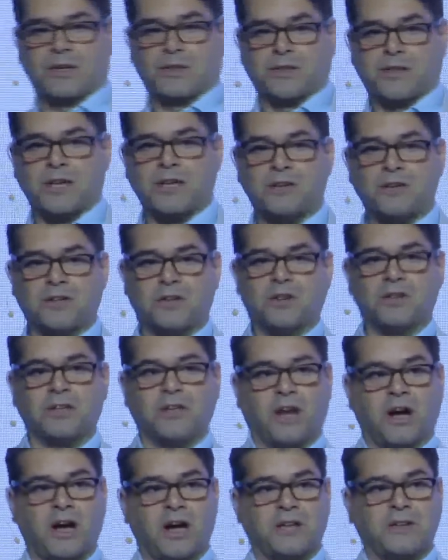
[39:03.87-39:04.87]
They look
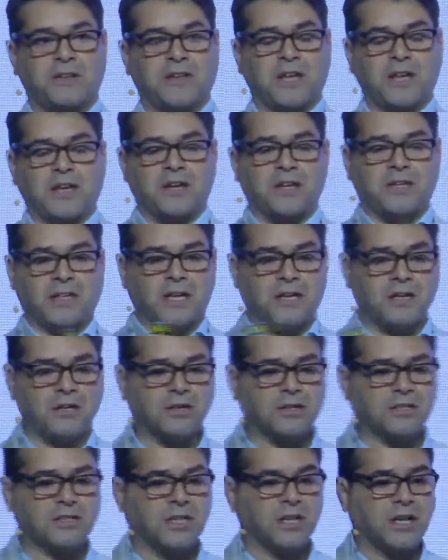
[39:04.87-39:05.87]
online, they
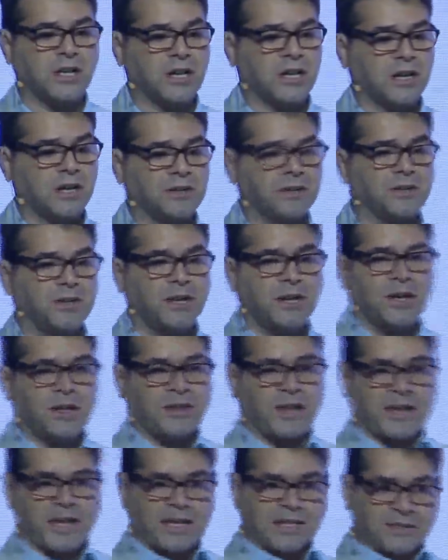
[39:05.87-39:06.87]
look to learn,
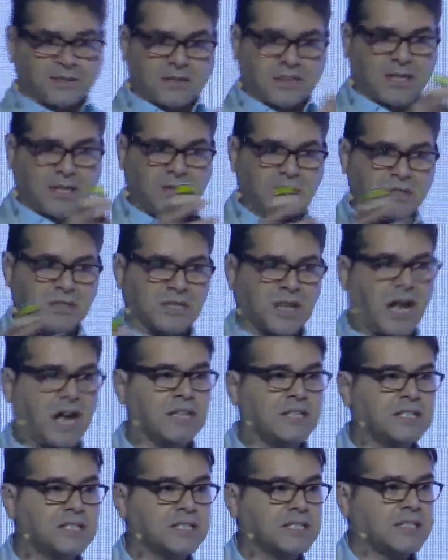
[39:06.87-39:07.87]
they look to
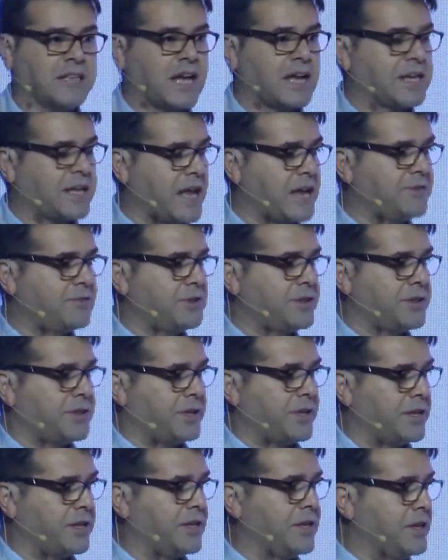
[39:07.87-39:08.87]
understand
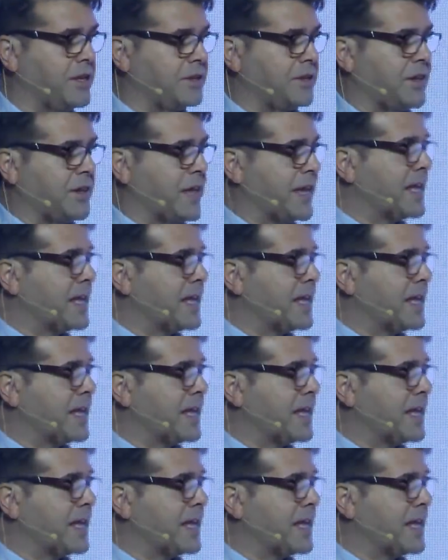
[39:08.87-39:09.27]
everything that they